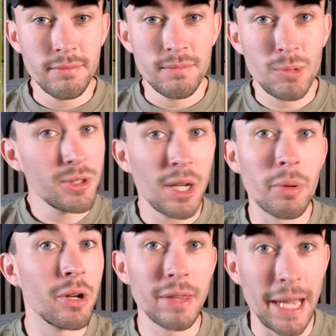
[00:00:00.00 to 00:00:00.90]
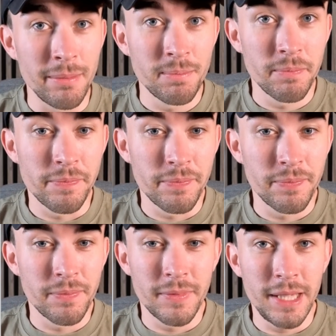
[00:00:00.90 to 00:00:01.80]
what's going on there?
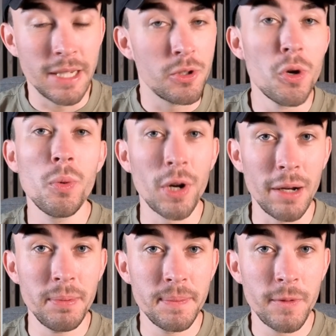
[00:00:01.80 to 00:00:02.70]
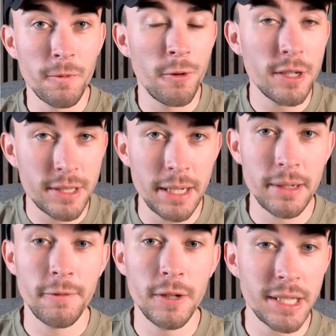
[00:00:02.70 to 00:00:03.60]
You're 2-1 up, first
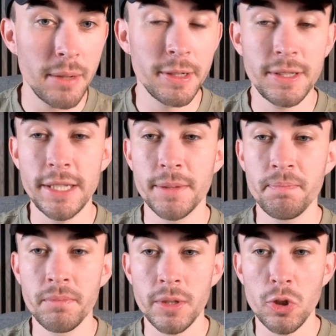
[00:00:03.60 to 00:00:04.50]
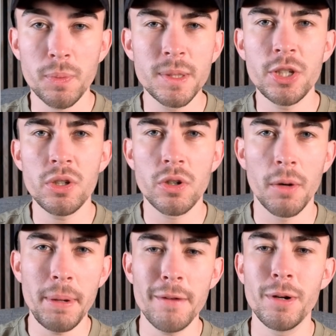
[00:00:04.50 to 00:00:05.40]
game of the season. Your position have got a
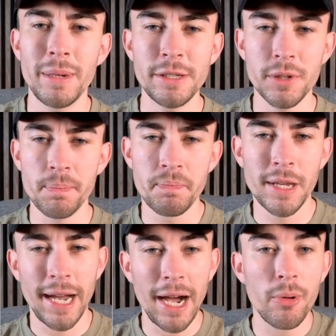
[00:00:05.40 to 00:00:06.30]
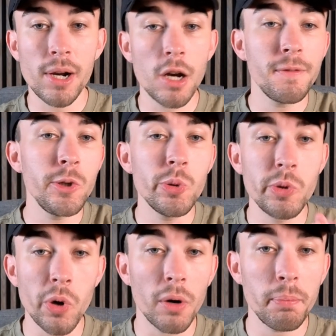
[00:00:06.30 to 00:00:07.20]
bit of momentum. How on earth are you
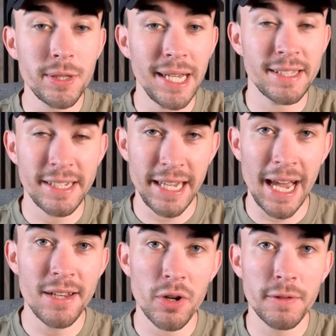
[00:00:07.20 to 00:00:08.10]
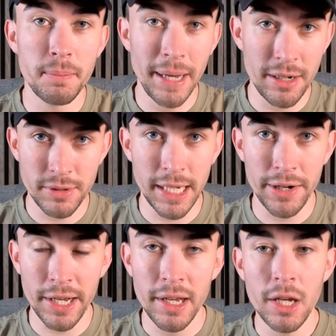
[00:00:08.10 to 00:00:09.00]
not protecting the edge of the penalty
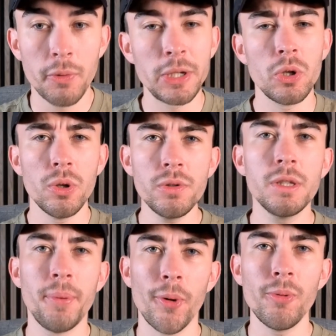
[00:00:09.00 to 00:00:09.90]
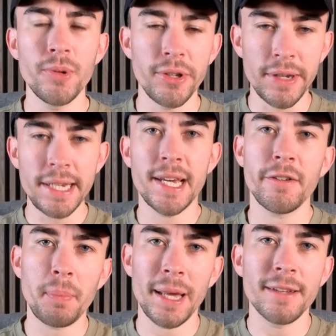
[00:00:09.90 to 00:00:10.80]
area? When you lose the ball, you need to have
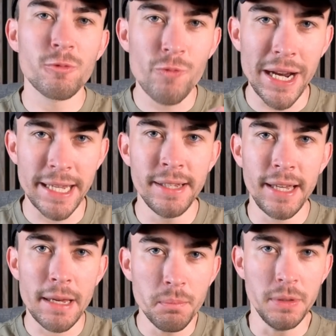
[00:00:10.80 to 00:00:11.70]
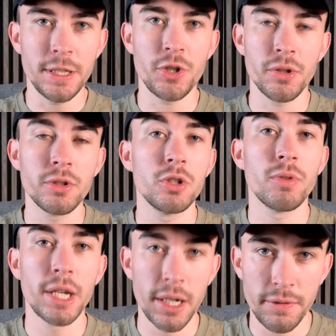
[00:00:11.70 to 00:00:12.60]
players ready in position to
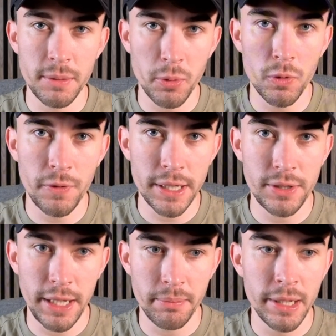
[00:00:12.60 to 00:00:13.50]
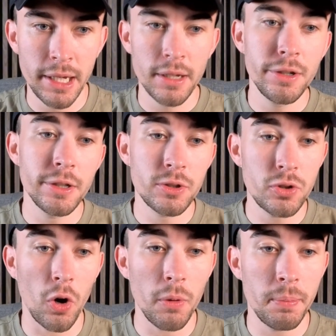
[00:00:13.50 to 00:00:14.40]
recover the ball for your team, to
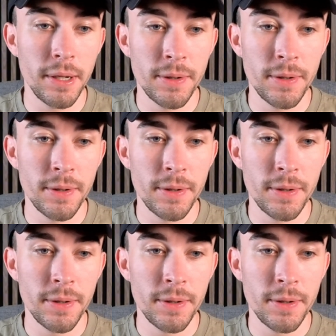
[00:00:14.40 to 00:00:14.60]
stop